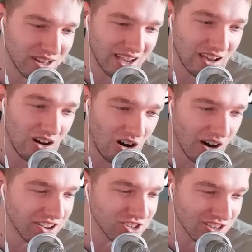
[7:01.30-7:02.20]
I
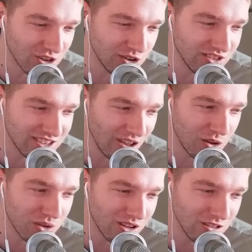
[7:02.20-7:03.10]
honestly couldn't tell
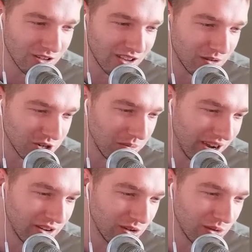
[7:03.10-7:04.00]
you without looking, which I
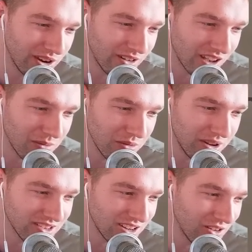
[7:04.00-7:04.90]
might do here in a couple of
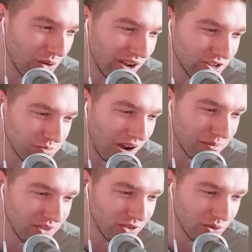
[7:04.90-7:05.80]
minutes. I don't know why I just
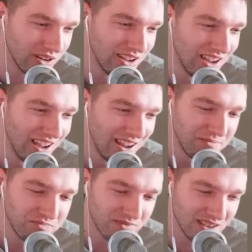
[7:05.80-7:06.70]
popped into
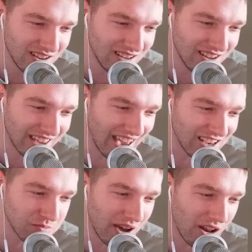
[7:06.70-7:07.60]
a
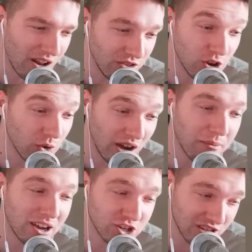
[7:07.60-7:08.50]
Gas battle. Neil,
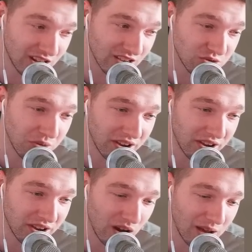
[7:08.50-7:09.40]
I'm actually going to explain
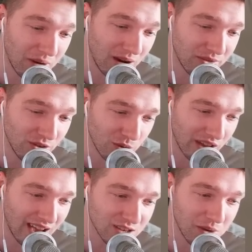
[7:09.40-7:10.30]
to you why I popped into a
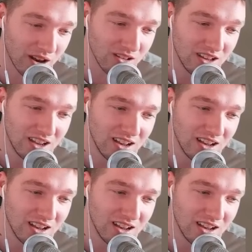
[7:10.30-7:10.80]
Gas battle.